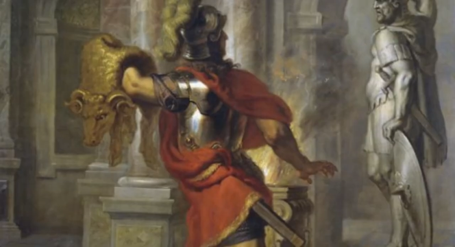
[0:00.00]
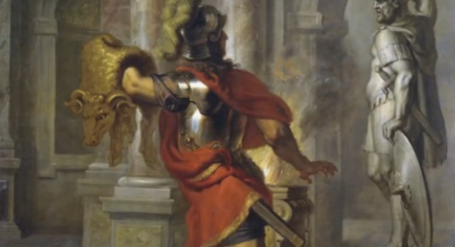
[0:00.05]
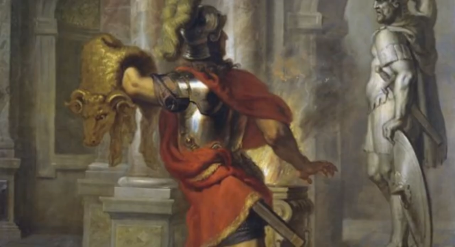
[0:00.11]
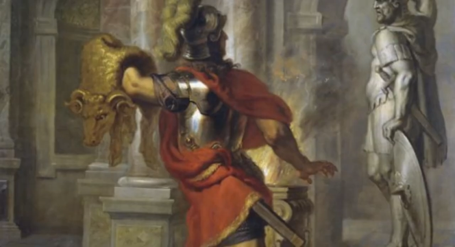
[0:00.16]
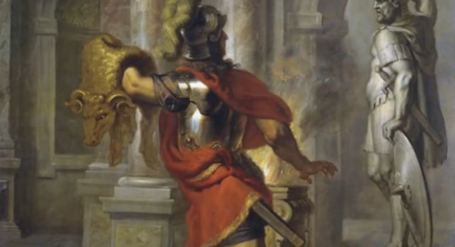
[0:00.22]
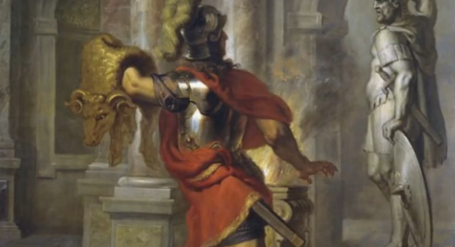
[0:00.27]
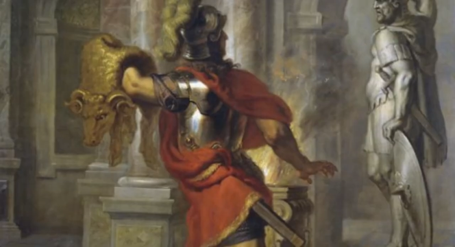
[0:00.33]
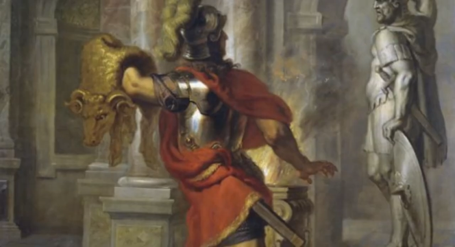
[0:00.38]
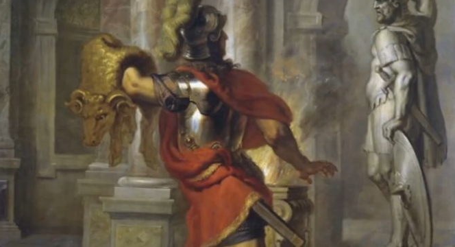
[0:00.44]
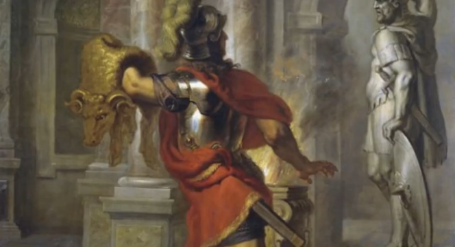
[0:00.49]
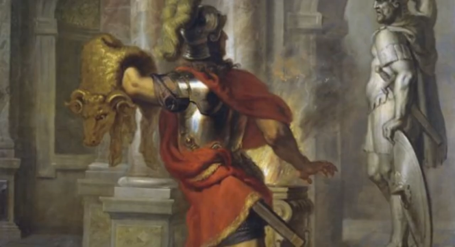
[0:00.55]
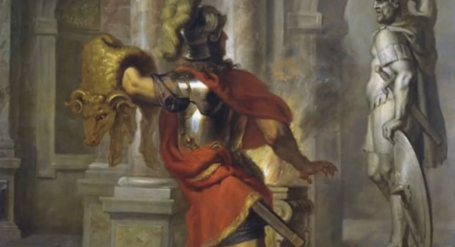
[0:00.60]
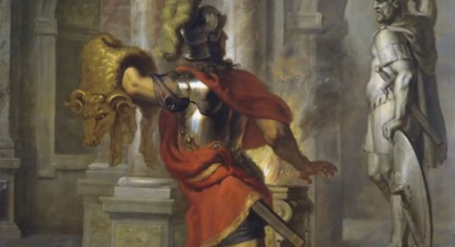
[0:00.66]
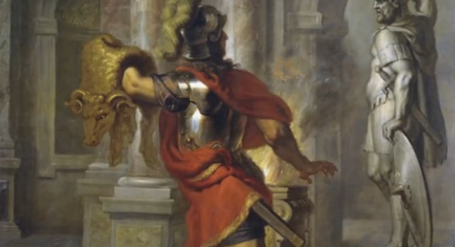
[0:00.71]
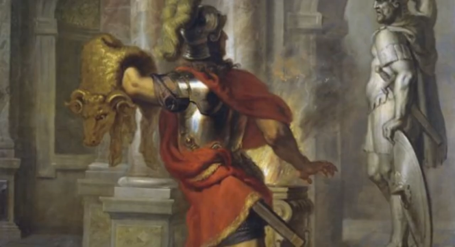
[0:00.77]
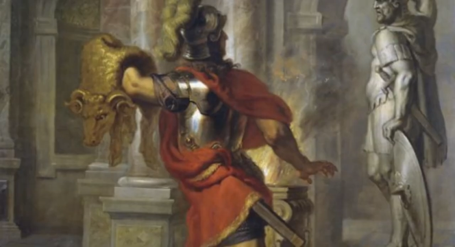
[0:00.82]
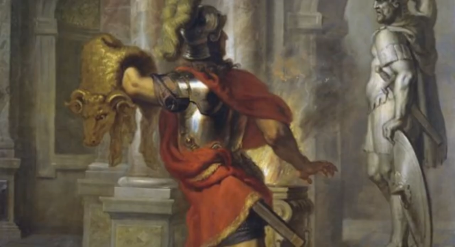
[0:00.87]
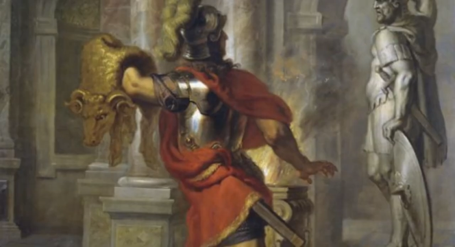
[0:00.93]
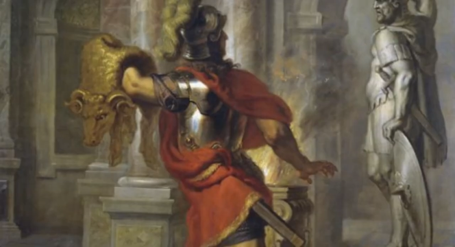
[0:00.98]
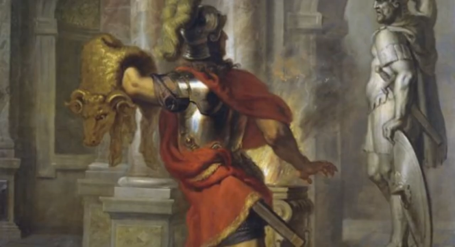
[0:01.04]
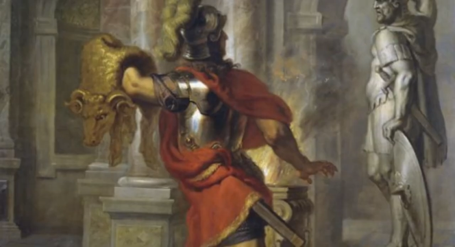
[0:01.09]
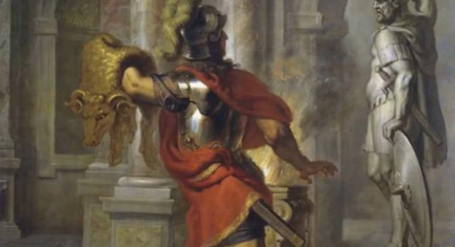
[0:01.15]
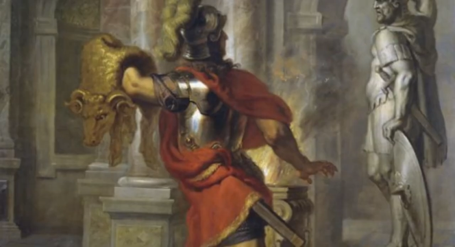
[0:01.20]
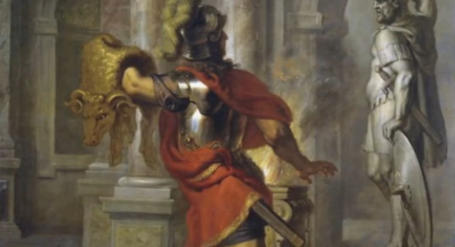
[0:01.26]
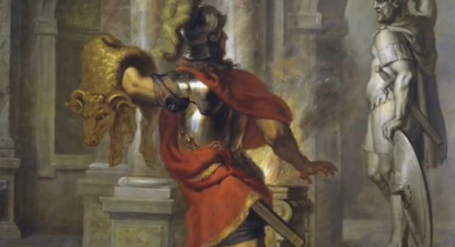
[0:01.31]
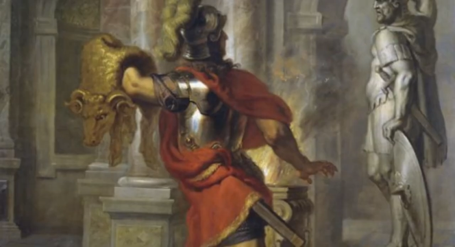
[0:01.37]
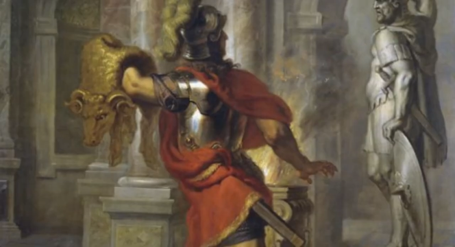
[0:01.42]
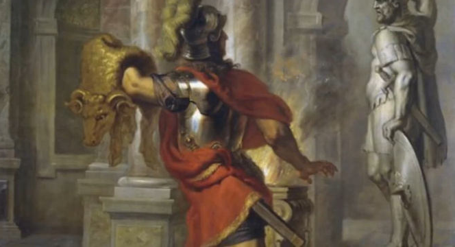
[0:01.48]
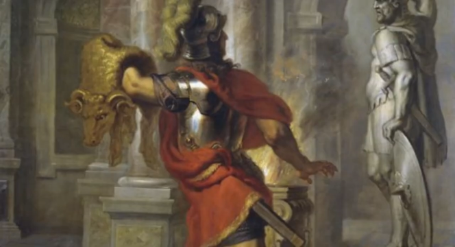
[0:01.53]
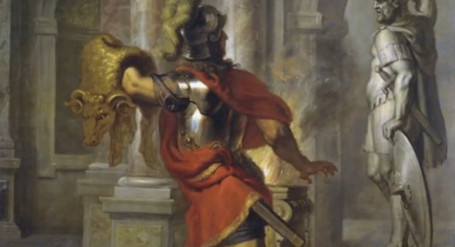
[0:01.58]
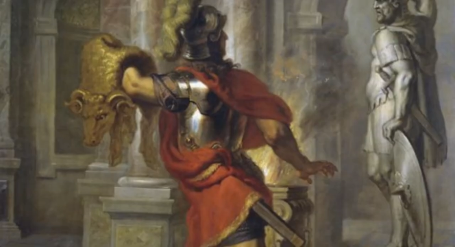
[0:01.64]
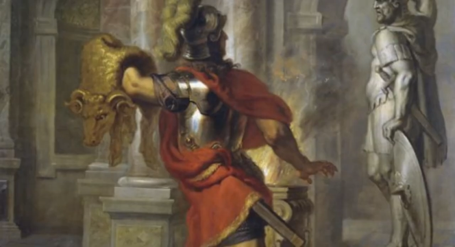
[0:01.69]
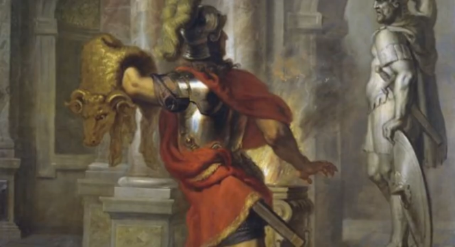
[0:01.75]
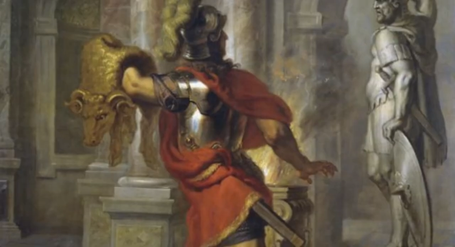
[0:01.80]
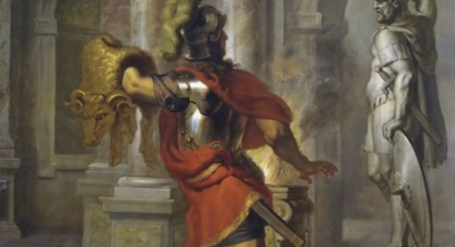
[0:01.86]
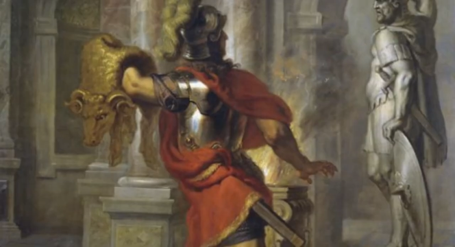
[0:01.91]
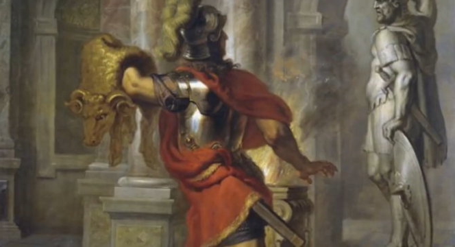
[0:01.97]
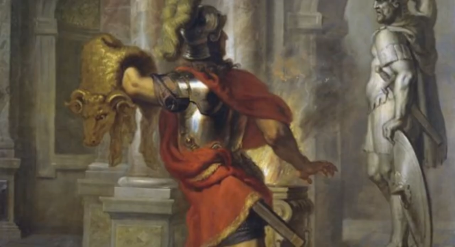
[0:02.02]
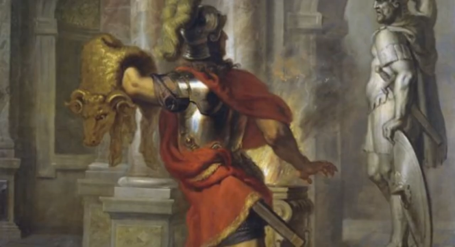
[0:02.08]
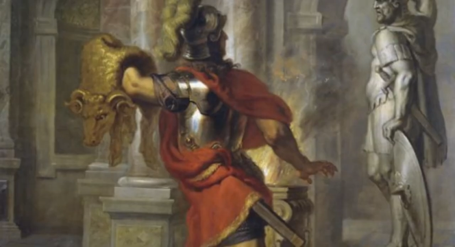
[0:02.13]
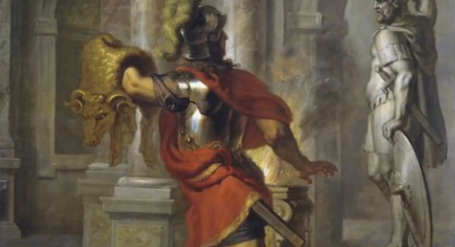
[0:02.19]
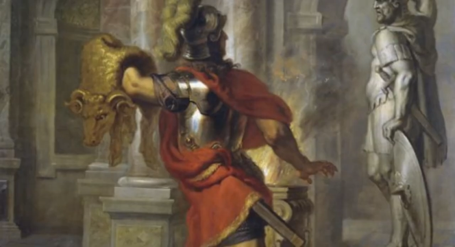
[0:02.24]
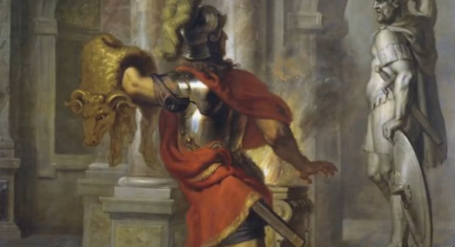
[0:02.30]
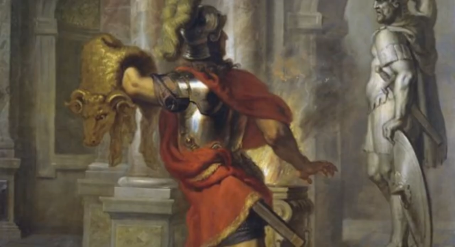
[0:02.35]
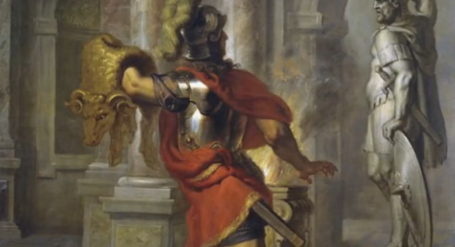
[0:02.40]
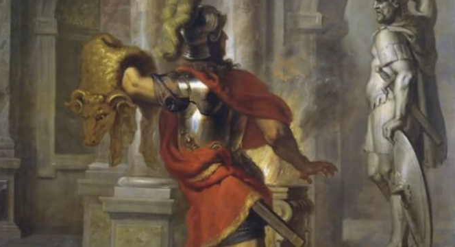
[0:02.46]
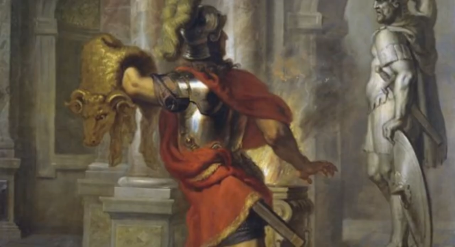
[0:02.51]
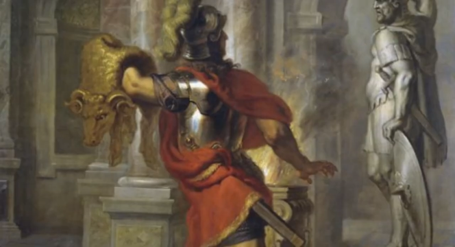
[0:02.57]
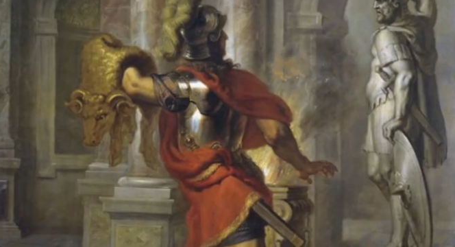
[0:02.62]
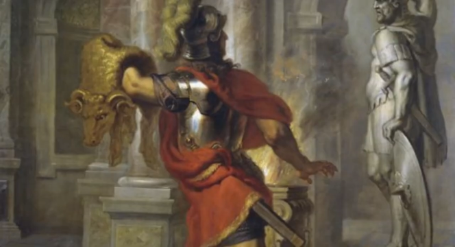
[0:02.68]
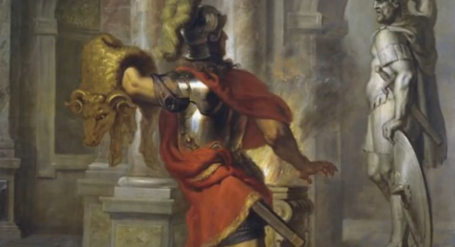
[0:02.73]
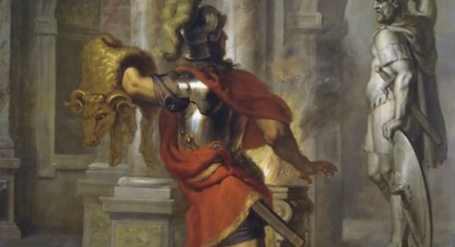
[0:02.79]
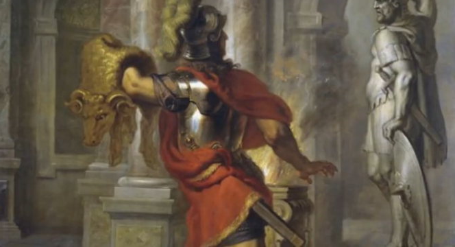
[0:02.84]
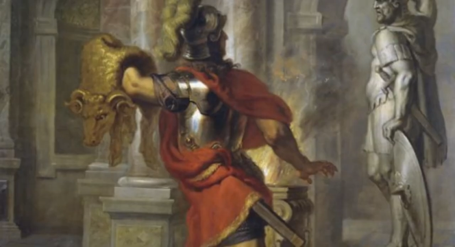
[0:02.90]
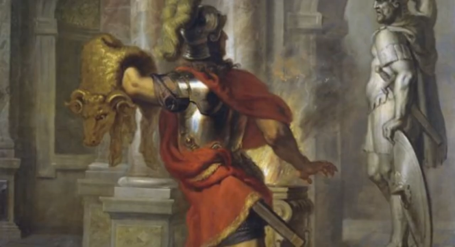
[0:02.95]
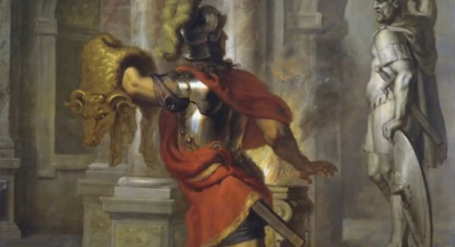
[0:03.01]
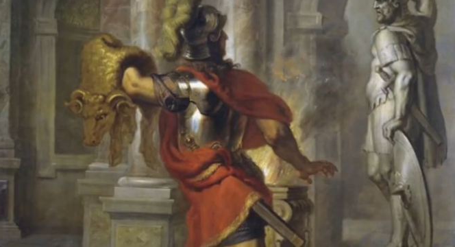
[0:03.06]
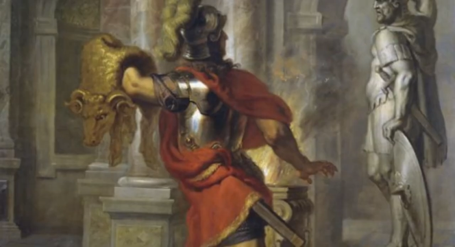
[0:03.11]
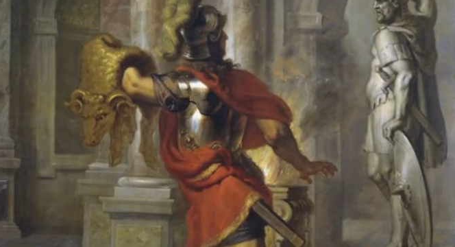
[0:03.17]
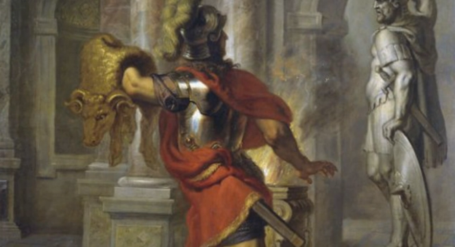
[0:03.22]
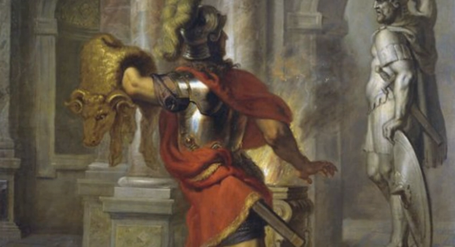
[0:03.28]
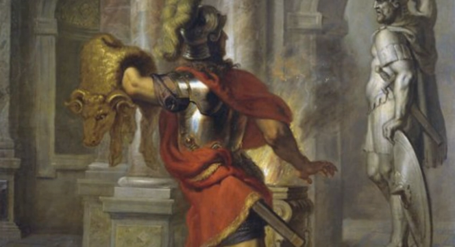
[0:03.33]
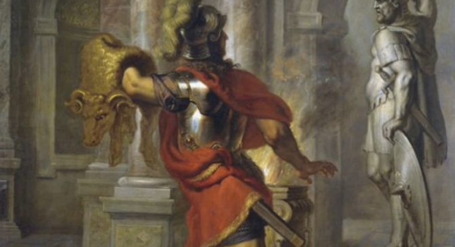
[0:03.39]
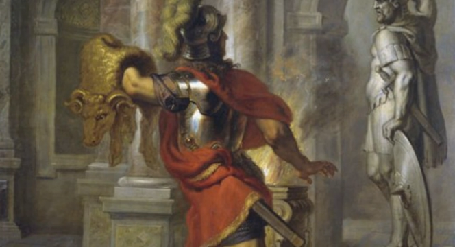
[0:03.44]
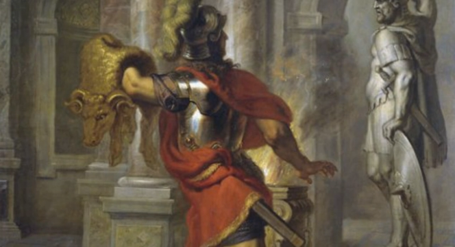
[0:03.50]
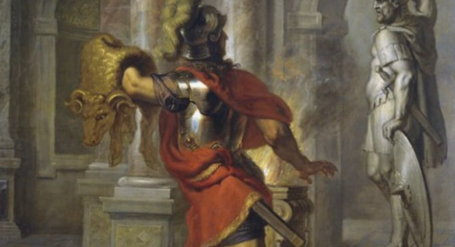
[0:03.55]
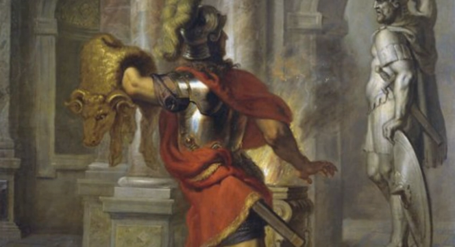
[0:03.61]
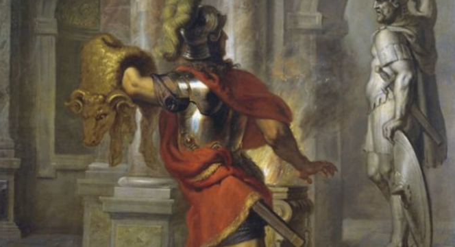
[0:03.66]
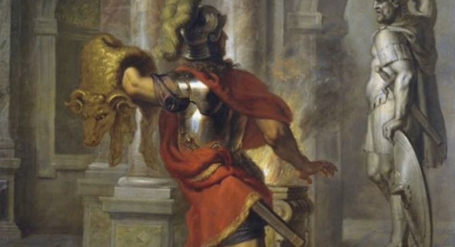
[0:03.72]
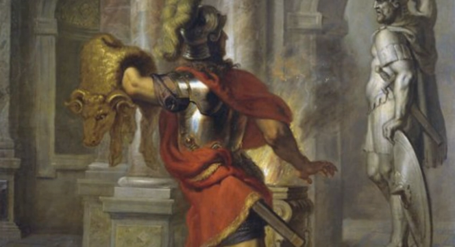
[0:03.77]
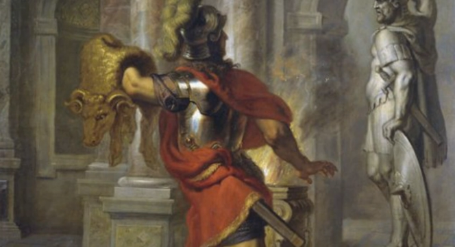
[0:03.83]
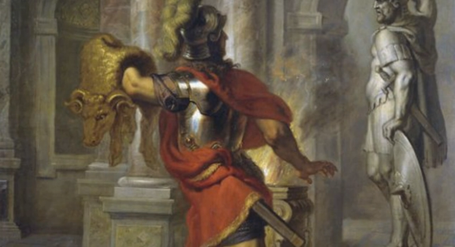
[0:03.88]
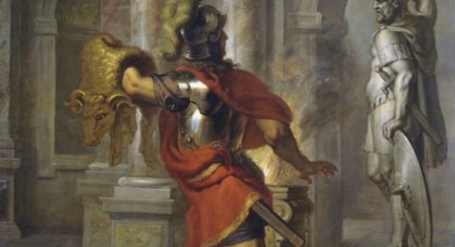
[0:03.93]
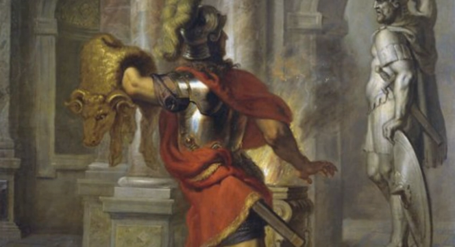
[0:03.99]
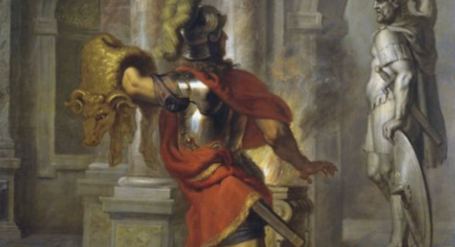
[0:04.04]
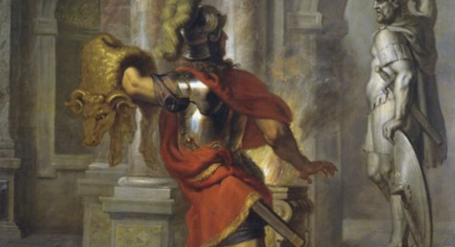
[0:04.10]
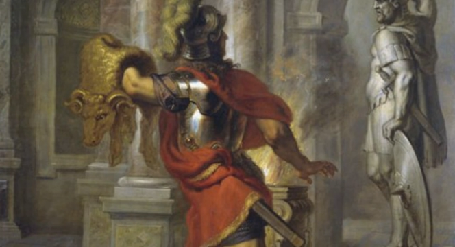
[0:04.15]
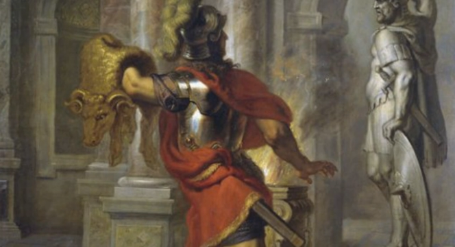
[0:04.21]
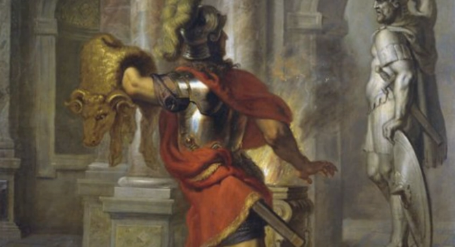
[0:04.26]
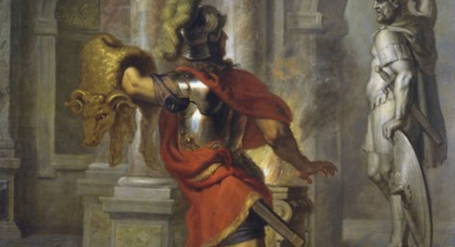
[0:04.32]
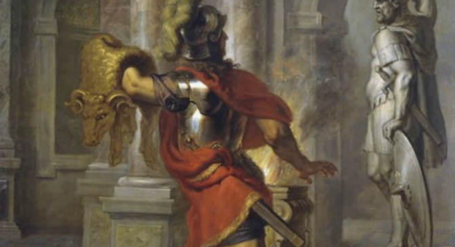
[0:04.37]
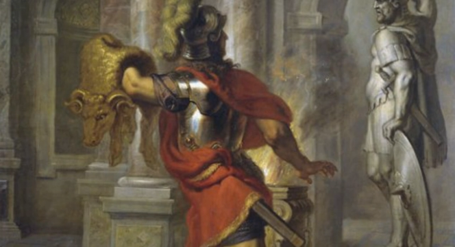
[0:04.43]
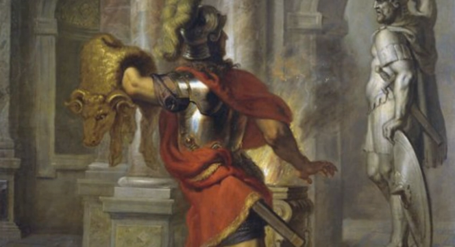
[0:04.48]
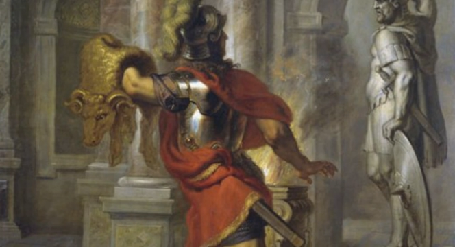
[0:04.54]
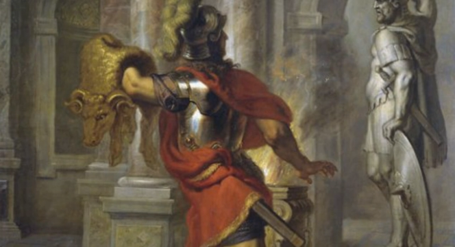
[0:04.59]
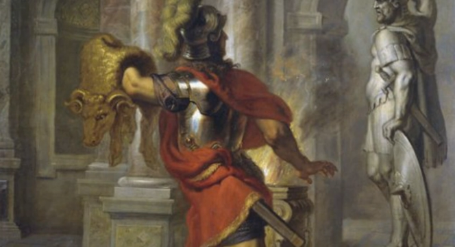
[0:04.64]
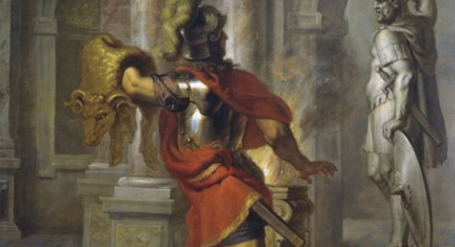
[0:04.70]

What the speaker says: [unreadable: no face in view]